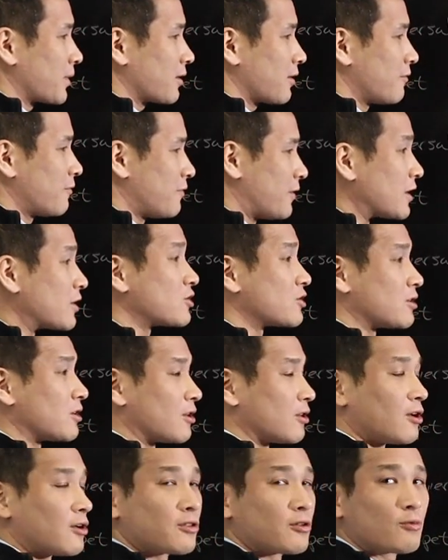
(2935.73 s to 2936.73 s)
function
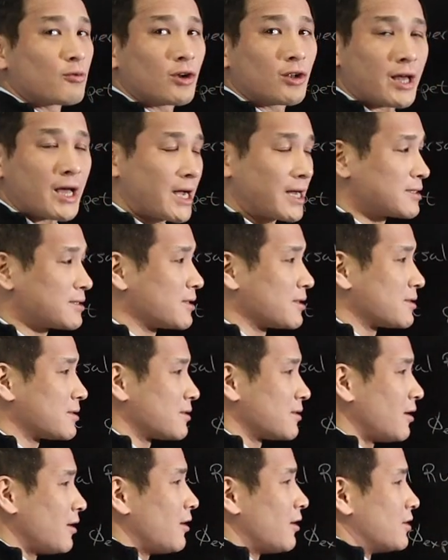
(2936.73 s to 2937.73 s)
along the real axis.
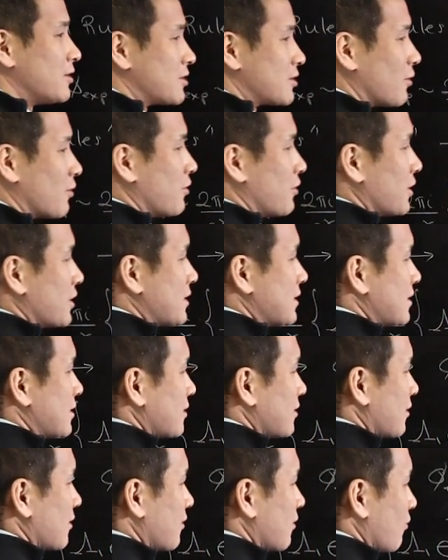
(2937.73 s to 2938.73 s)
So this,
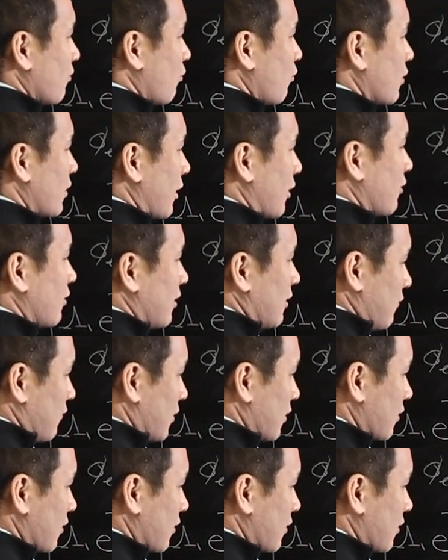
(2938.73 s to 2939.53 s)
without even